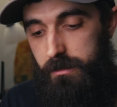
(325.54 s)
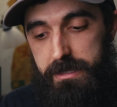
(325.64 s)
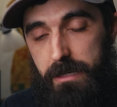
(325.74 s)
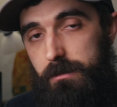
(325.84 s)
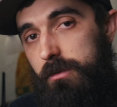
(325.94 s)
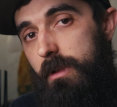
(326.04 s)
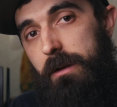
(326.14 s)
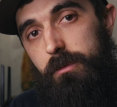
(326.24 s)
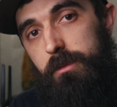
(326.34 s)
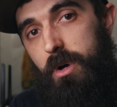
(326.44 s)
Download
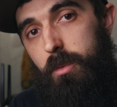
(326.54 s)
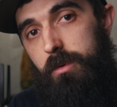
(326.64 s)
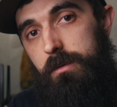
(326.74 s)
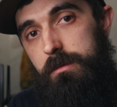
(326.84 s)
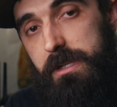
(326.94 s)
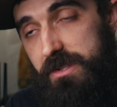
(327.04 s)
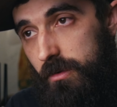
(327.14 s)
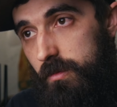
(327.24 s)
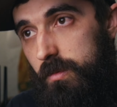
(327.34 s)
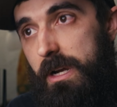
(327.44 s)
Lightroom Mobile. It's a
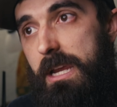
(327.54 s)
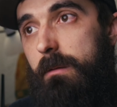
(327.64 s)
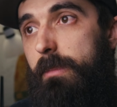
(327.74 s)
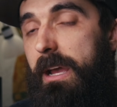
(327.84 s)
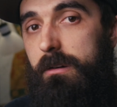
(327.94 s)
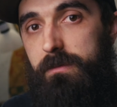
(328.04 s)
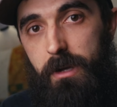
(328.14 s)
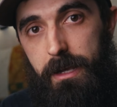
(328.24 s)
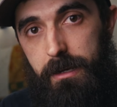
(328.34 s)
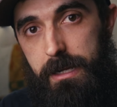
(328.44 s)
great and powerful
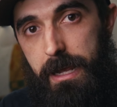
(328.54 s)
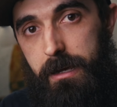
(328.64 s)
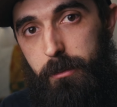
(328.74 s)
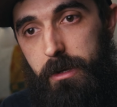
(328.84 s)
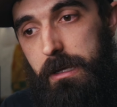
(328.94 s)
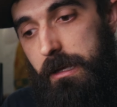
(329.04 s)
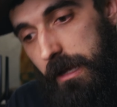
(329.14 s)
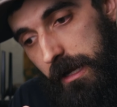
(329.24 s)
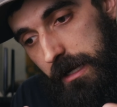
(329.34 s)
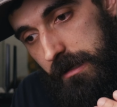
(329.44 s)
editing app,
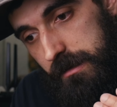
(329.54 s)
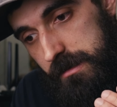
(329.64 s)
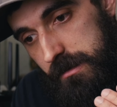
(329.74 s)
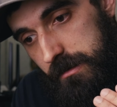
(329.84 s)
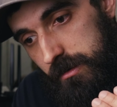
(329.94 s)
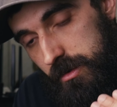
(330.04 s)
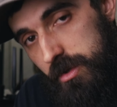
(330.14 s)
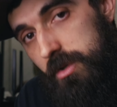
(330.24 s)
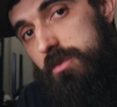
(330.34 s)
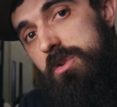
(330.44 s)
and
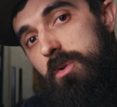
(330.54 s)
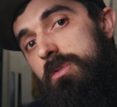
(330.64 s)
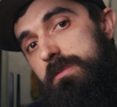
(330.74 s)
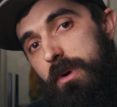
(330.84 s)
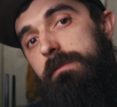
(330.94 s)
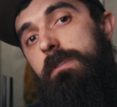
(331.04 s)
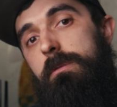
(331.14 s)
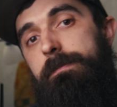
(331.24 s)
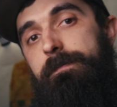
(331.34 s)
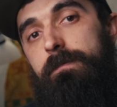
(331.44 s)
use your smartphone.
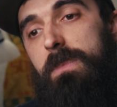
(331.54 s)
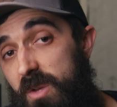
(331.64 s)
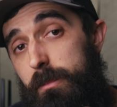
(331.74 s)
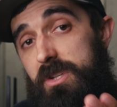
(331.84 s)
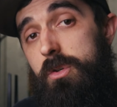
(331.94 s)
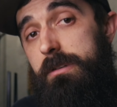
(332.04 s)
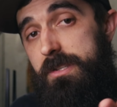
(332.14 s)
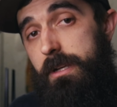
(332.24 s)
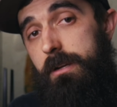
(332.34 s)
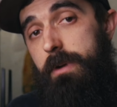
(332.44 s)
Be sure to
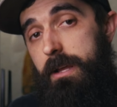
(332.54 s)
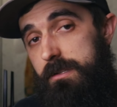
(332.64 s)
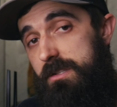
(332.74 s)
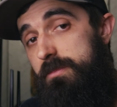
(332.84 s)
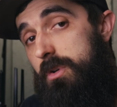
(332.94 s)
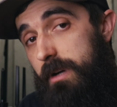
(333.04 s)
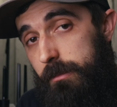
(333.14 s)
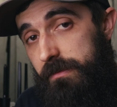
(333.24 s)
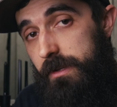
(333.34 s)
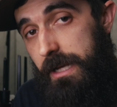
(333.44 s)
stick around and subscribe
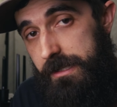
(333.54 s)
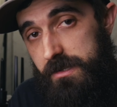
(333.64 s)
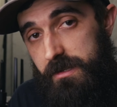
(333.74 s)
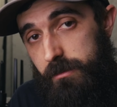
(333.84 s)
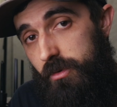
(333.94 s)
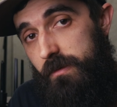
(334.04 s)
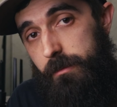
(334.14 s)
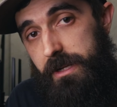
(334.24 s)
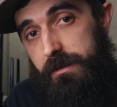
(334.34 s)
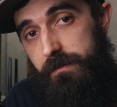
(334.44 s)
if you'd like to see more from
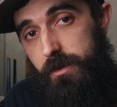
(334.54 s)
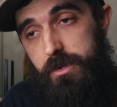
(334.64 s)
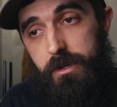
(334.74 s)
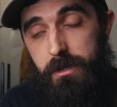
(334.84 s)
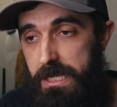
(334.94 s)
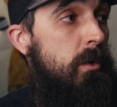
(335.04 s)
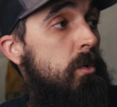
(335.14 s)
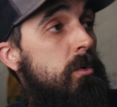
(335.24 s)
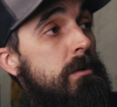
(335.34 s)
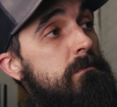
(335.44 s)
me in the future,
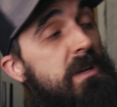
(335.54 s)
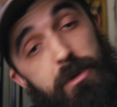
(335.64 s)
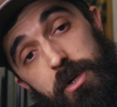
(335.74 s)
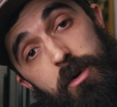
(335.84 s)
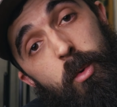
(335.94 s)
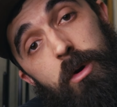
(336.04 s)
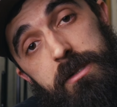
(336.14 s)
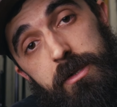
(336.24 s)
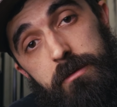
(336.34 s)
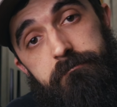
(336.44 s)
or maybe you don't want
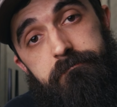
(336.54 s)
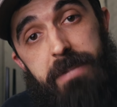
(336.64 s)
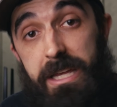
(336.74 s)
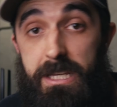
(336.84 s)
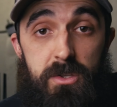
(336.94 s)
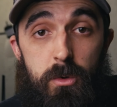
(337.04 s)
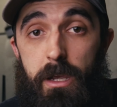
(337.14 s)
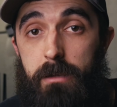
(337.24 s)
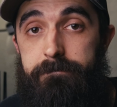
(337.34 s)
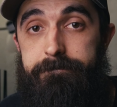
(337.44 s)
to, and that's okay.